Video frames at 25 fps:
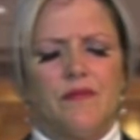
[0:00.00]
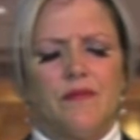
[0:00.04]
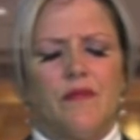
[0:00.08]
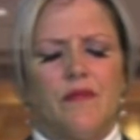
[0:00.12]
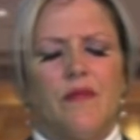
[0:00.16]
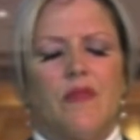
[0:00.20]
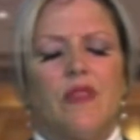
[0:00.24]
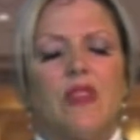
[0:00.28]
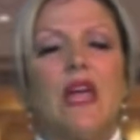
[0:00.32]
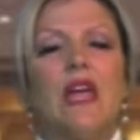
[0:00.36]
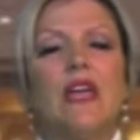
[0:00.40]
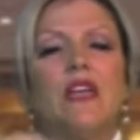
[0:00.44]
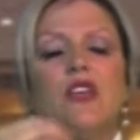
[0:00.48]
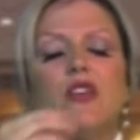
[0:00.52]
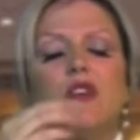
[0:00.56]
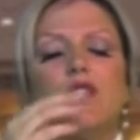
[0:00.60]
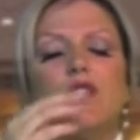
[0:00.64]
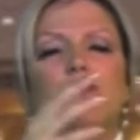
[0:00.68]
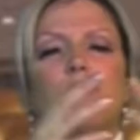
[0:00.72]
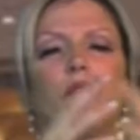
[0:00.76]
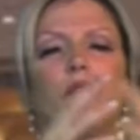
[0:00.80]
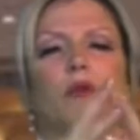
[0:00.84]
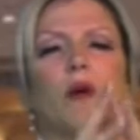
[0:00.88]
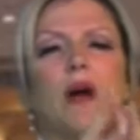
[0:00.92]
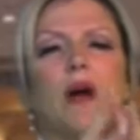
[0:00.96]
Thank you
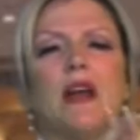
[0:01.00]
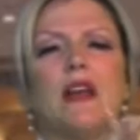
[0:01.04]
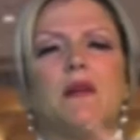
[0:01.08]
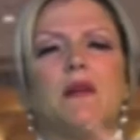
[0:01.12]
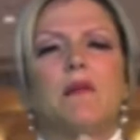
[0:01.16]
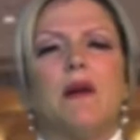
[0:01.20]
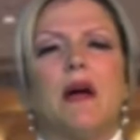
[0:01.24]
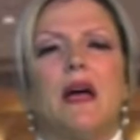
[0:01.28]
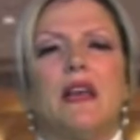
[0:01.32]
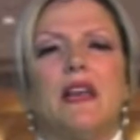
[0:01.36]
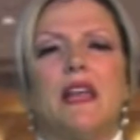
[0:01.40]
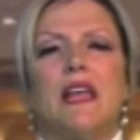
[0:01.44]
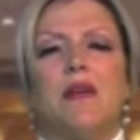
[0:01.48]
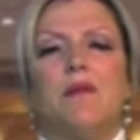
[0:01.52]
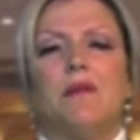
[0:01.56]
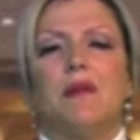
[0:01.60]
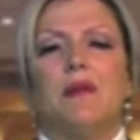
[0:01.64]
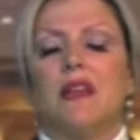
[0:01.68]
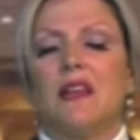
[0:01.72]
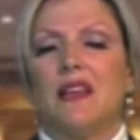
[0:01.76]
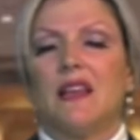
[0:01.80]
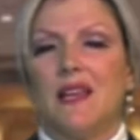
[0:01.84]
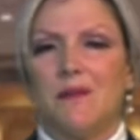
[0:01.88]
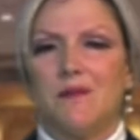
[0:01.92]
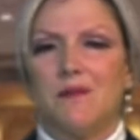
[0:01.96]
for writing my name in
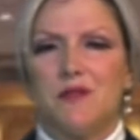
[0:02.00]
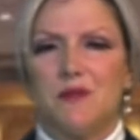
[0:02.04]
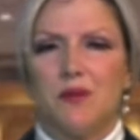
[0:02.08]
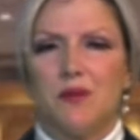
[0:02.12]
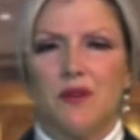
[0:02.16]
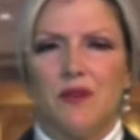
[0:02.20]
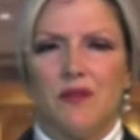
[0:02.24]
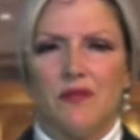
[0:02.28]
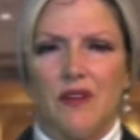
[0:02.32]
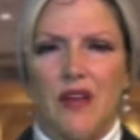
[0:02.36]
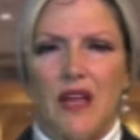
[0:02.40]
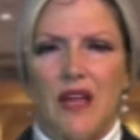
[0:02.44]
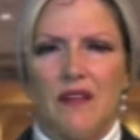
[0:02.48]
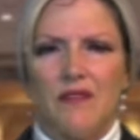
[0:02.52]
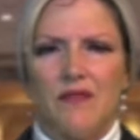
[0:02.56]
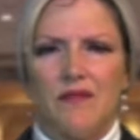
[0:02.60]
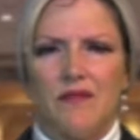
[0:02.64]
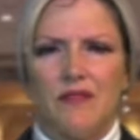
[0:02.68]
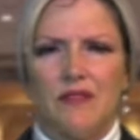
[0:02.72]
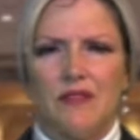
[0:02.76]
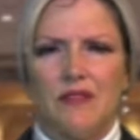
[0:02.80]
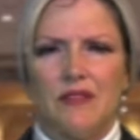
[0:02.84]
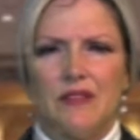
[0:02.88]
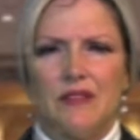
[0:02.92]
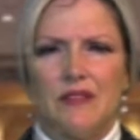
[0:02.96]
the Lamb's Book of Life.
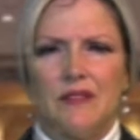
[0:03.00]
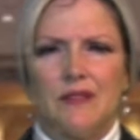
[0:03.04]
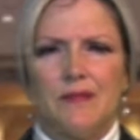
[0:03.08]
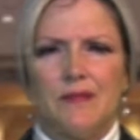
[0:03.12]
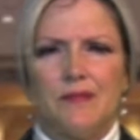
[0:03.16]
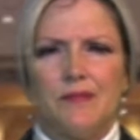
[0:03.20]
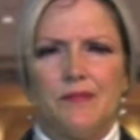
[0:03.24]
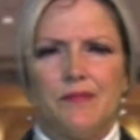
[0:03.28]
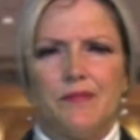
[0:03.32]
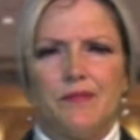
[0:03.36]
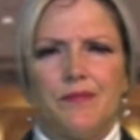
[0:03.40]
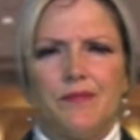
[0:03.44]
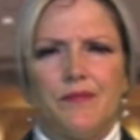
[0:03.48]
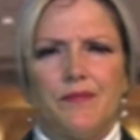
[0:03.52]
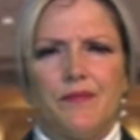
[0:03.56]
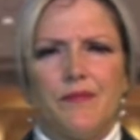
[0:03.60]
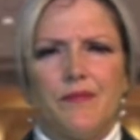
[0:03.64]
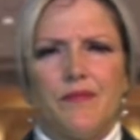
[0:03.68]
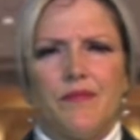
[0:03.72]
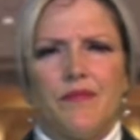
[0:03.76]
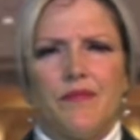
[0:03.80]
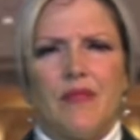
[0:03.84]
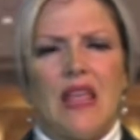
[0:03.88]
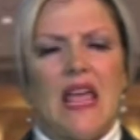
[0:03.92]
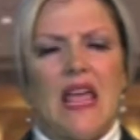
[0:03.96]

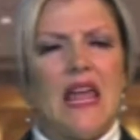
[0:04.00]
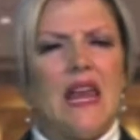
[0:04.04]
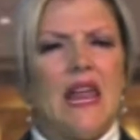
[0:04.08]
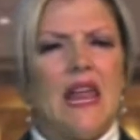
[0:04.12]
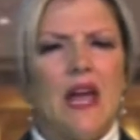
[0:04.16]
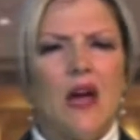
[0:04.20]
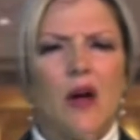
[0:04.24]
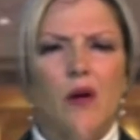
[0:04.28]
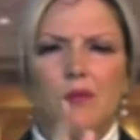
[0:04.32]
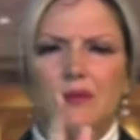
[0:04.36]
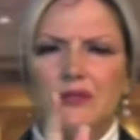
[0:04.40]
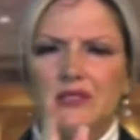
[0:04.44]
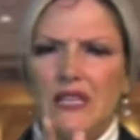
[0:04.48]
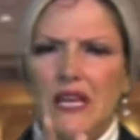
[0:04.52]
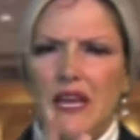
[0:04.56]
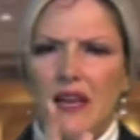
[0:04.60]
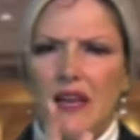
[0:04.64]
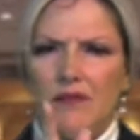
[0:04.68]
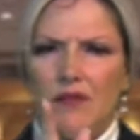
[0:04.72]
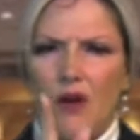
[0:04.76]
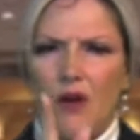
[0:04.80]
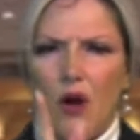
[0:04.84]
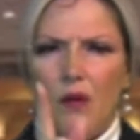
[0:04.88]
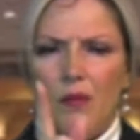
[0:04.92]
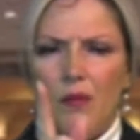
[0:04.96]
And help
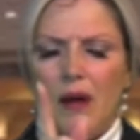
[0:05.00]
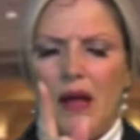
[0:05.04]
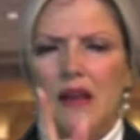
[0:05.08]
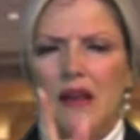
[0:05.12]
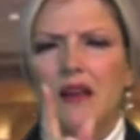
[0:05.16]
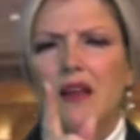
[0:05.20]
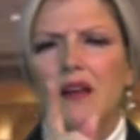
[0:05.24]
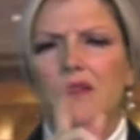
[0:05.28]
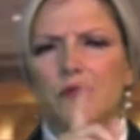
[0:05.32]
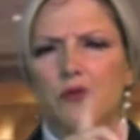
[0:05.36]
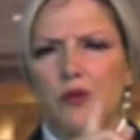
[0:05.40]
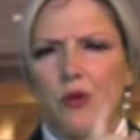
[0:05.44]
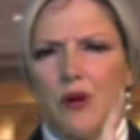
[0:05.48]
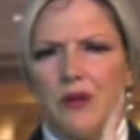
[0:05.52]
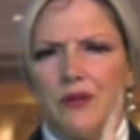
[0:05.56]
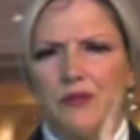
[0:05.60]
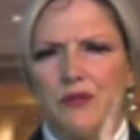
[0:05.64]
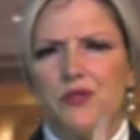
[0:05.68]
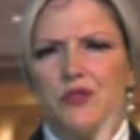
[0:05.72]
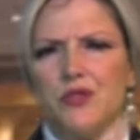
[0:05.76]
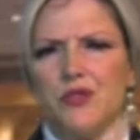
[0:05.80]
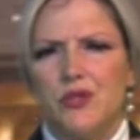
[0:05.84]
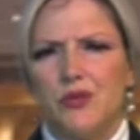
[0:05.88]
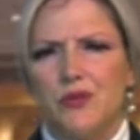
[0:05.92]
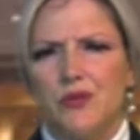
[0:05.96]
save all my loved
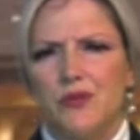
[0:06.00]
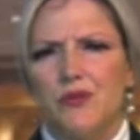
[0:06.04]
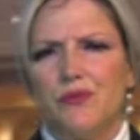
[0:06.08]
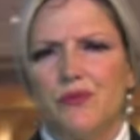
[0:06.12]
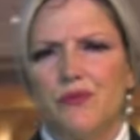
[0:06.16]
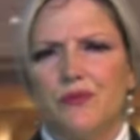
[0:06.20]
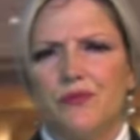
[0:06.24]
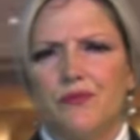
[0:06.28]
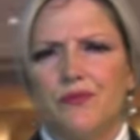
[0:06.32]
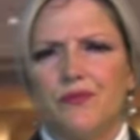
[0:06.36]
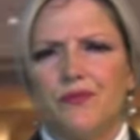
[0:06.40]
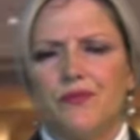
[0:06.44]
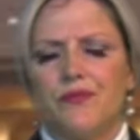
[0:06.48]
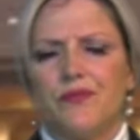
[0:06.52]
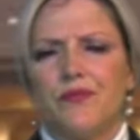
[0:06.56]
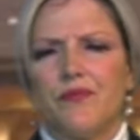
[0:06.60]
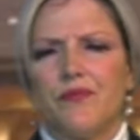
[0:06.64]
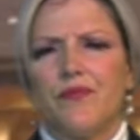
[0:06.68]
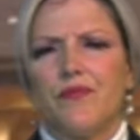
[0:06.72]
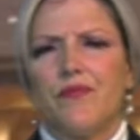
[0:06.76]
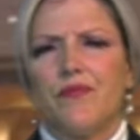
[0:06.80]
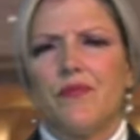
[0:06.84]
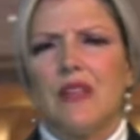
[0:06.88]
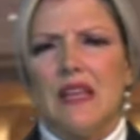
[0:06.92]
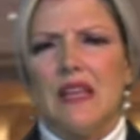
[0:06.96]
ones too.
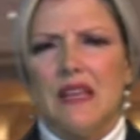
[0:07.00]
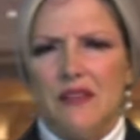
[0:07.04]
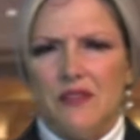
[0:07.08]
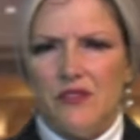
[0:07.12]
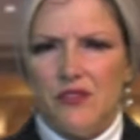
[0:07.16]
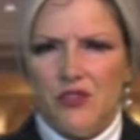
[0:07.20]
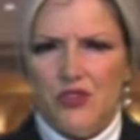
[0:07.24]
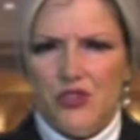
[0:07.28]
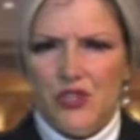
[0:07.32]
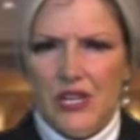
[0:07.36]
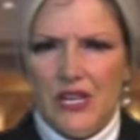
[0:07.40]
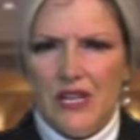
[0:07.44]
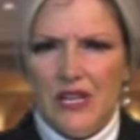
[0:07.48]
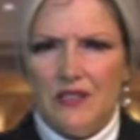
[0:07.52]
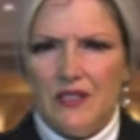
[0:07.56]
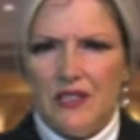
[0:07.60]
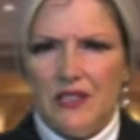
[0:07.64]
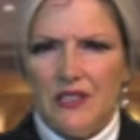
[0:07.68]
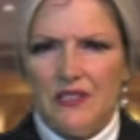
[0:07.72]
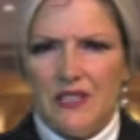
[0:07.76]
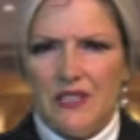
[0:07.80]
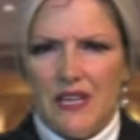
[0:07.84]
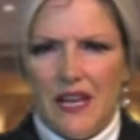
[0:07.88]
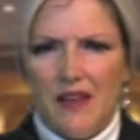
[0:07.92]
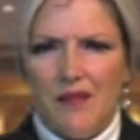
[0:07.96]
In
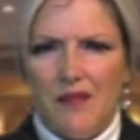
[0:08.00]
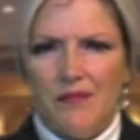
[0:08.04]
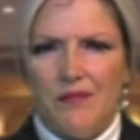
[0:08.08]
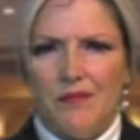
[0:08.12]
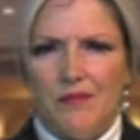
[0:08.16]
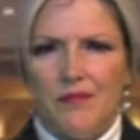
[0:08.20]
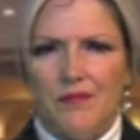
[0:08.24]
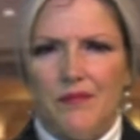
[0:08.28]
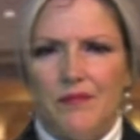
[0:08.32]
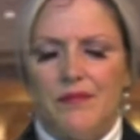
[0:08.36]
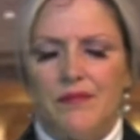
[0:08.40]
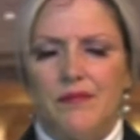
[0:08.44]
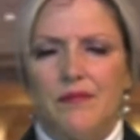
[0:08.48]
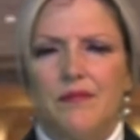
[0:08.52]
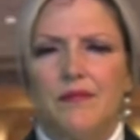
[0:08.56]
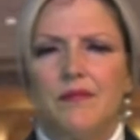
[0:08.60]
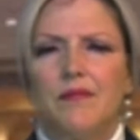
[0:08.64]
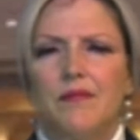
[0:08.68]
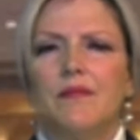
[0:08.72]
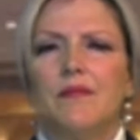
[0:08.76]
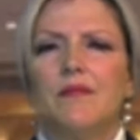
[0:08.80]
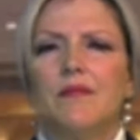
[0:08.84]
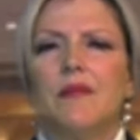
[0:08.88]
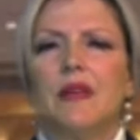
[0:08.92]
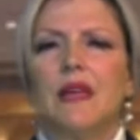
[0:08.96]
Jesus' name.
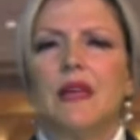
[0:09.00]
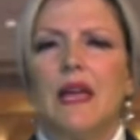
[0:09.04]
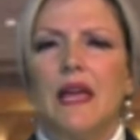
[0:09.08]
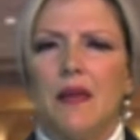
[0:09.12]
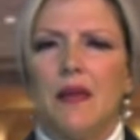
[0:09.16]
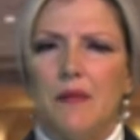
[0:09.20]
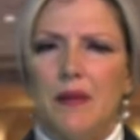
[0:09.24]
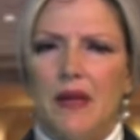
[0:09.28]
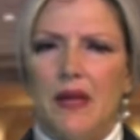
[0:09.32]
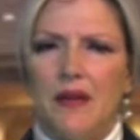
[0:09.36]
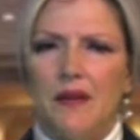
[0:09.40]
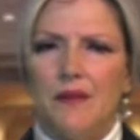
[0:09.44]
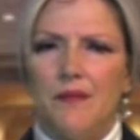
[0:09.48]
Amen.